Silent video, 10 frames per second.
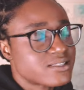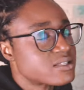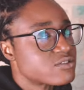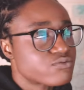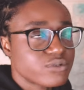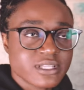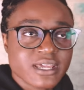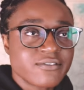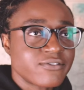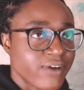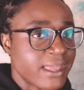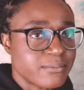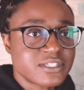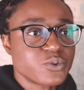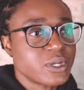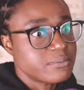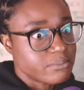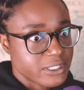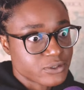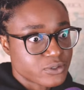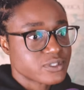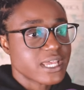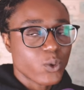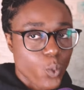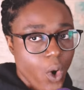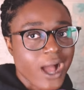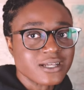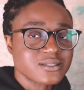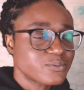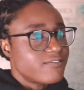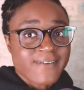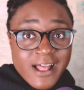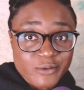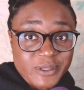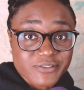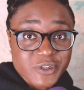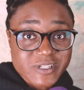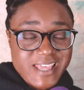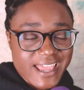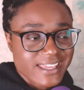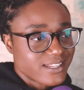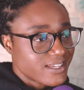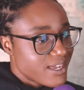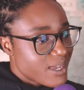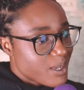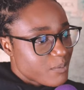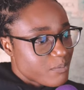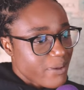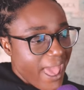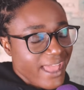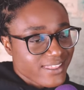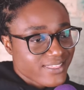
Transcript: is this is really a fight between beetles and wasps. Follow me for a second. Back